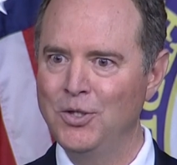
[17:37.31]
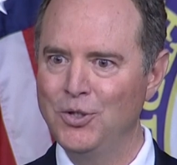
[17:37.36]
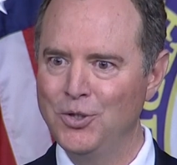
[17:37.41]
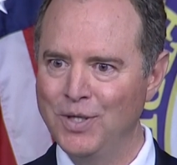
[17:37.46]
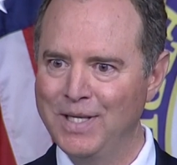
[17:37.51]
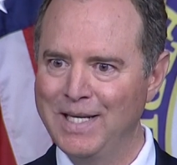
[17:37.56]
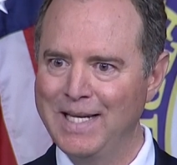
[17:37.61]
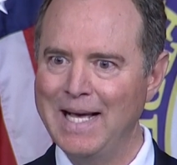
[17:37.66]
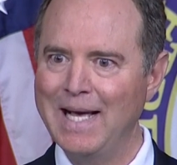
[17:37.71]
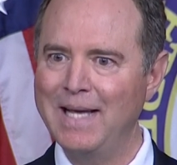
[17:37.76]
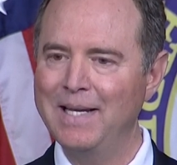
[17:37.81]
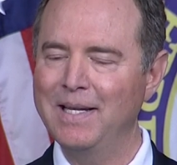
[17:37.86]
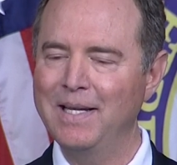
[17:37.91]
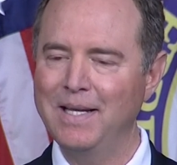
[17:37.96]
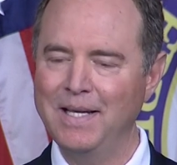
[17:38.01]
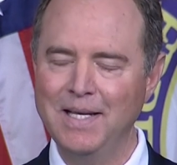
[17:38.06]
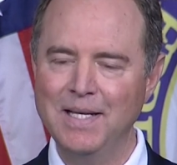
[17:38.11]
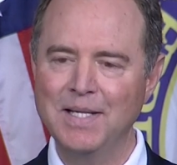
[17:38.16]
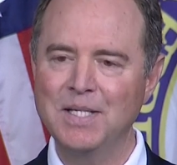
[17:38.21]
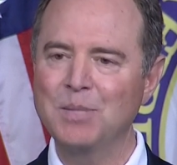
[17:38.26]
to get
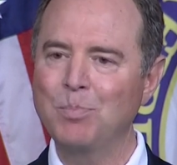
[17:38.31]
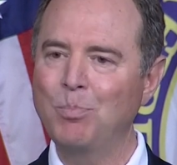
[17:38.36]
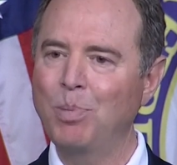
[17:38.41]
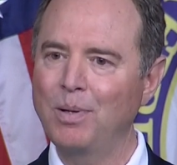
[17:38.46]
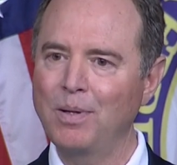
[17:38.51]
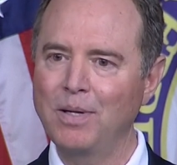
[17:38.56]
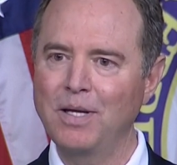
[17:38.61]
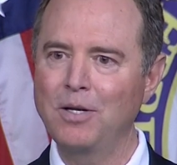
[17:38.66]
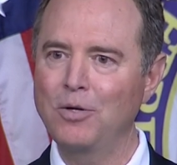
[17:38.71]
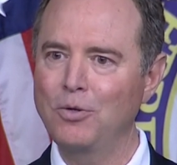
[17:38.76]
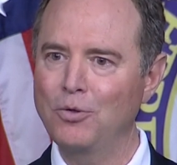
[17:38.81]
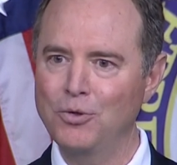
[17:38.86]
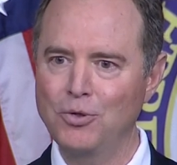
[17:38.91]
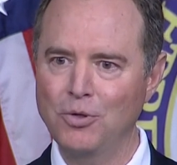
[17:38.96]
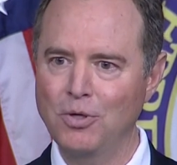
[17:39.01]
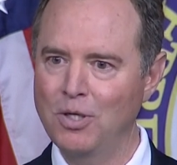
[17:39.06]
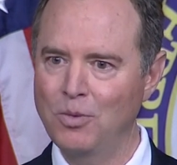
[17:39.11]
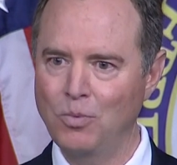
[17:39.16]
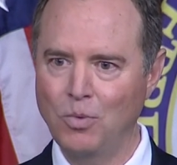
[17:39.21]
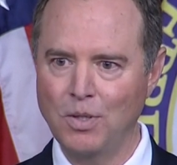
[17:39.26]
his political
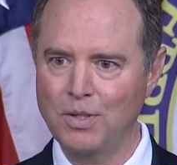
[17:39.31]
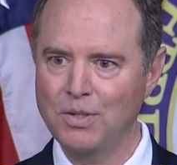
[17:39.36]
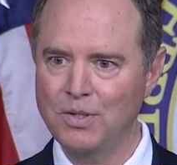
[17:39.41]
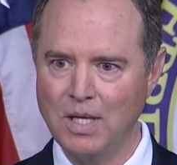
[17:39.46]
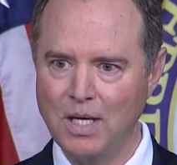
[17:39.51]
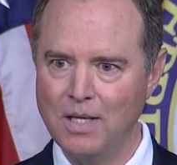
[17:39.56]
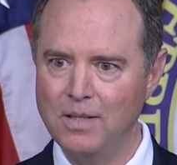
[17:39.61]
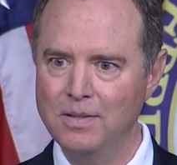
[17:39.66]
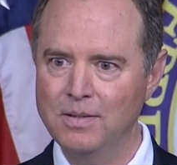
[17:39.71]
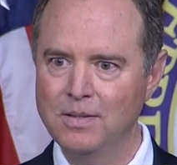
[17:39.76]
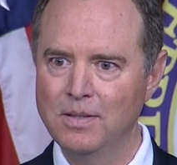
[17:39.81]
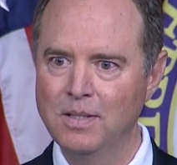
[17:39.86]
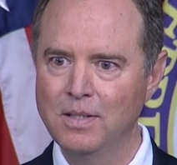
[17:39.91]
dirty work done.